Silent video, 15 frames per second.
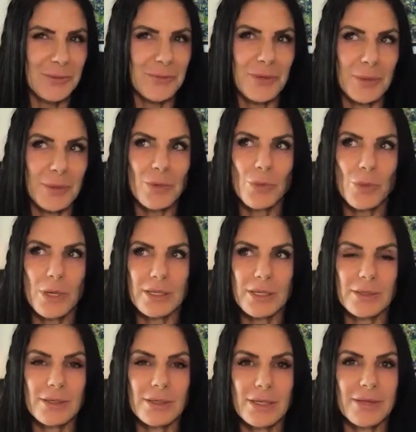Number one,
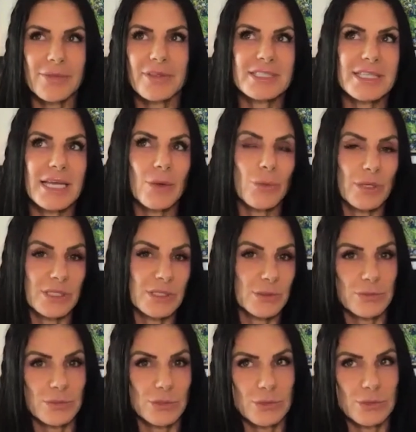and the second one
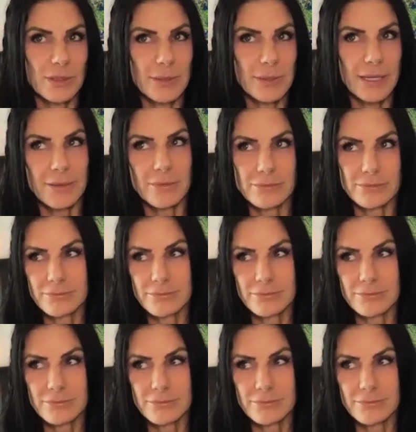is like